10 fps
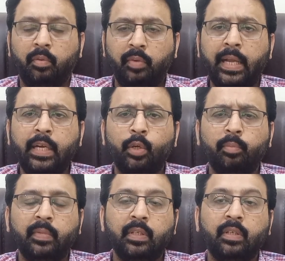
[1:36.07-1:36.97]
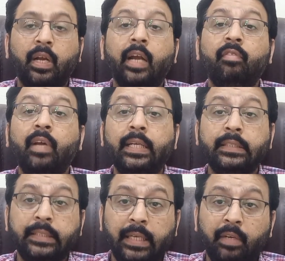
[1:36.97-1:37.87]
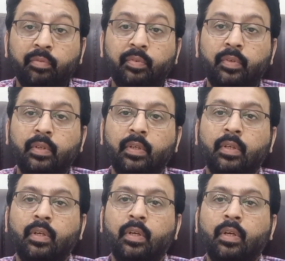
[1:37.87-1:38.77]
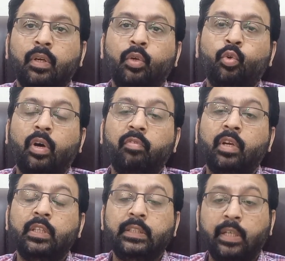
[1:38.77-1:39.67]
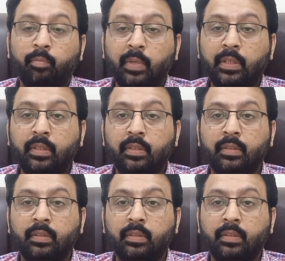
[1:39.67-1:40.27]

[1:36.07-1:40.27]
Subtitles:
Very common and very safe to our stomach,